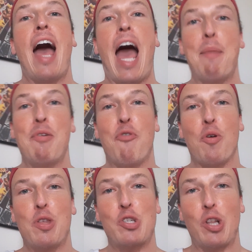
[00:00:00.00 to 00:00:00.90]
Happy
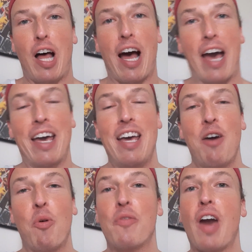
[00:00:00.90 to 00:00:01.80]
4th of July.
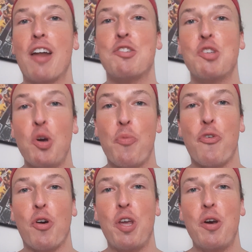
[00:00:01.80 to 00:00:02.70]
We've got a scoop
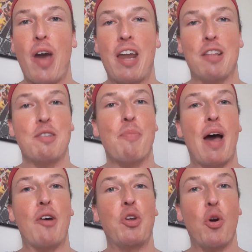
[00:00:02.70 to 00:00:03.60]
for you, and it's
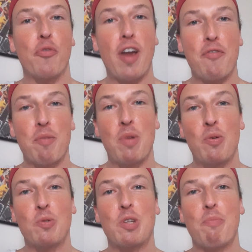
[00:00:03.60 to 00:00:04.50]
about your favorite
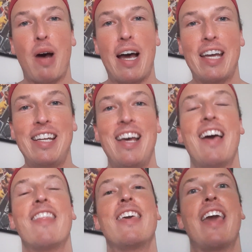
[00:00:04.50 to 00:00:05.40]
mutants and mine,
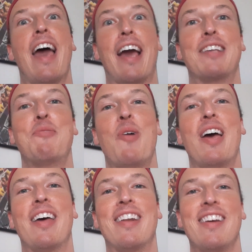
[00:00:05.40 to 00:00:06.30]
the
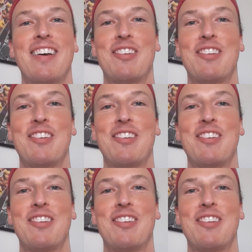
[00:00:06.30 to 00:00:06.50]
X-Men.